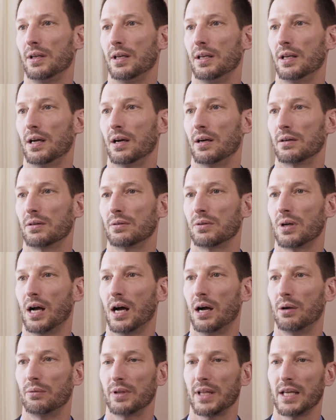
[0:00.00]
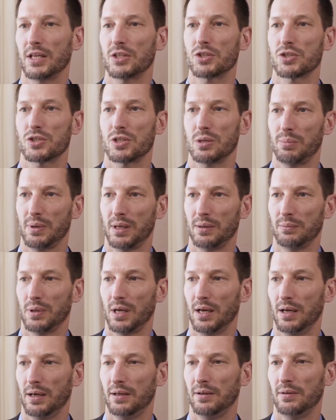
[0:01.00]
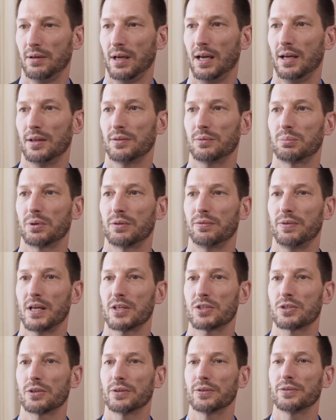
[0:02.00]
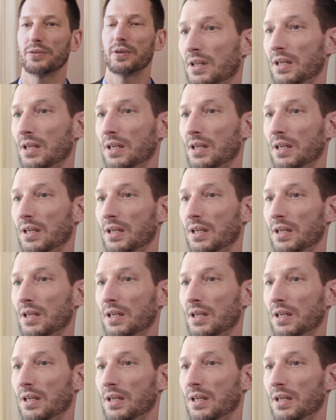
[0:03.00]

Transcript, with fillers: in our uh, relationship at, uh, as professionals.